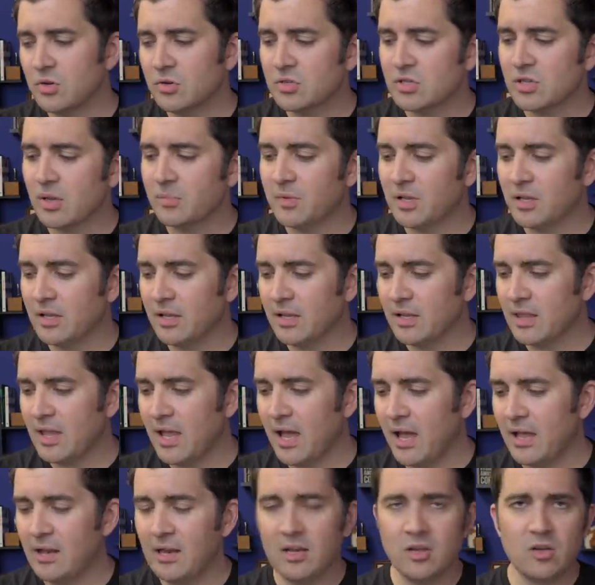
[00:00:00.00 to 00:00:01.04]
or something like
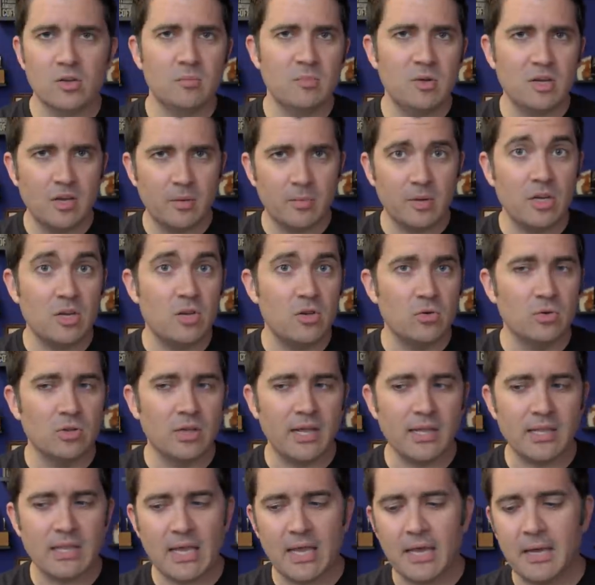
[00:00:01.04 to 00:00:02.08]
that, it could be coming new
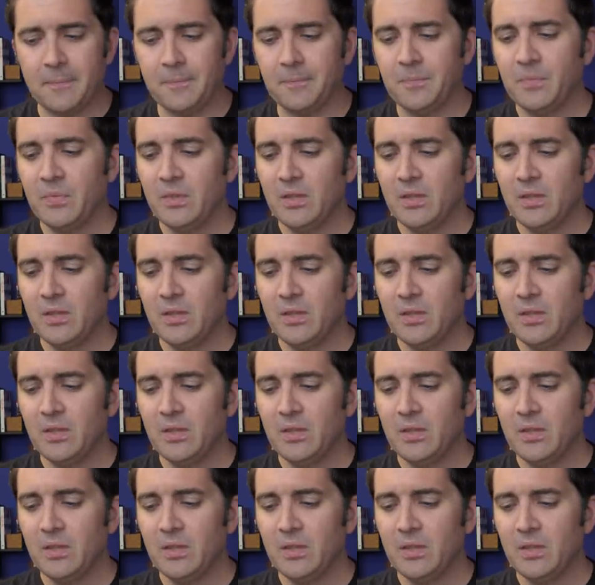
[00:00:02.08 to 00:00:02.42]
like that.